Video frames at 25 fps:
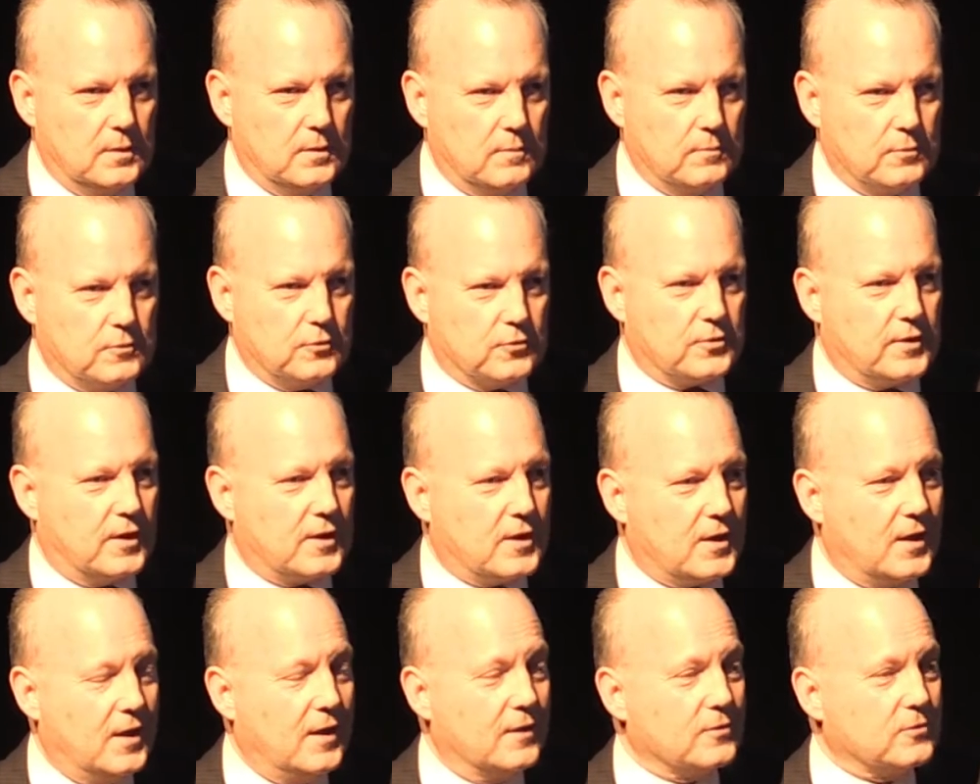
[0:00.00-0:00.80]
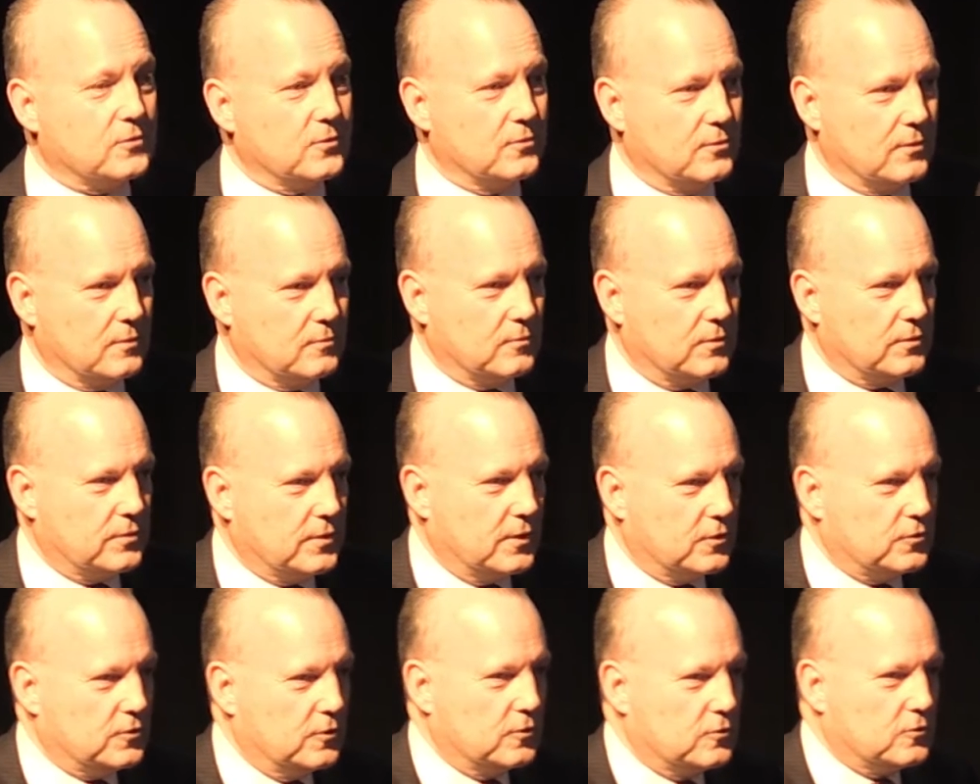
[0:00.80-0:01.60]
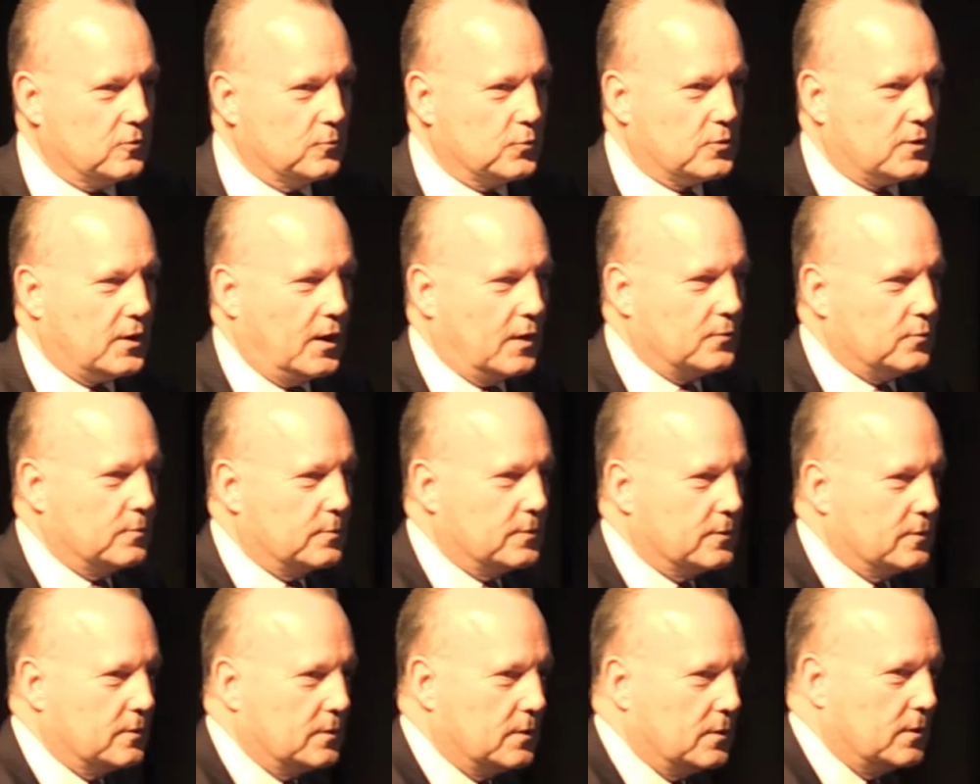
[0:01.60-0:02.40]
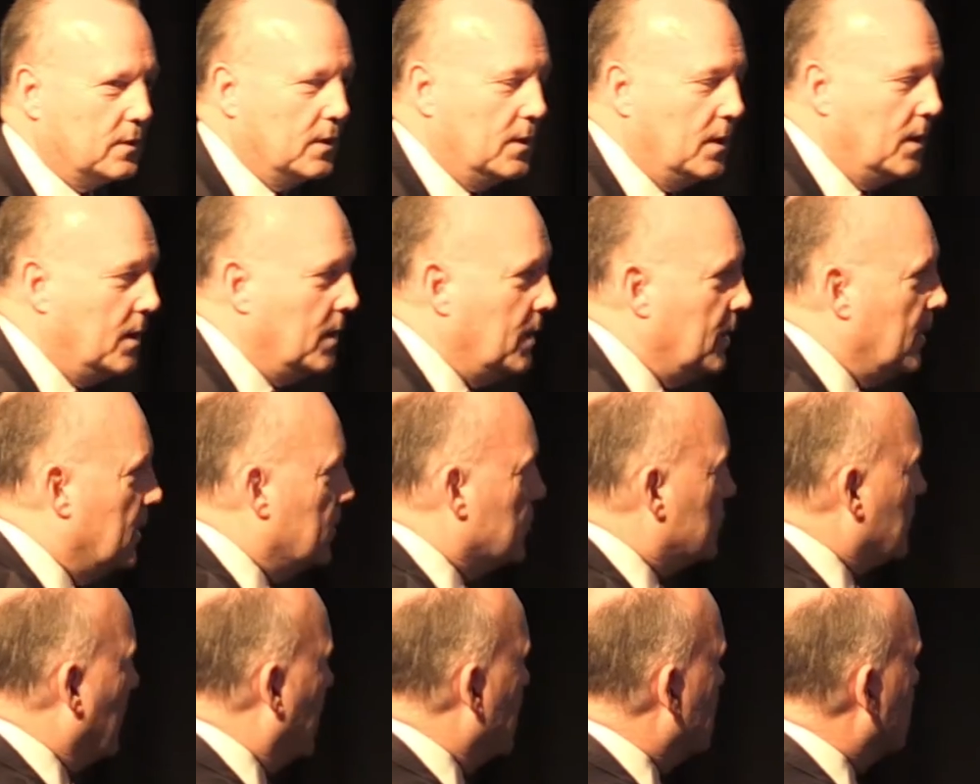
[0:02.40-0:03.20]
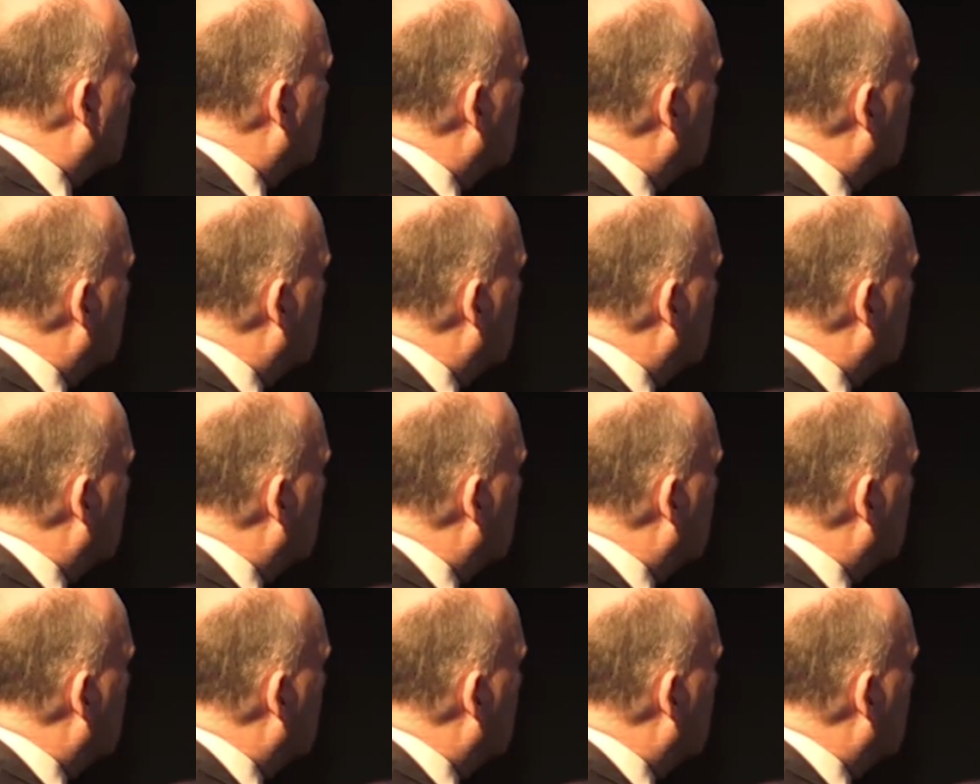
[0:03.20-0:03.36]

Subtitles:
because they can't do it with their system's capability. So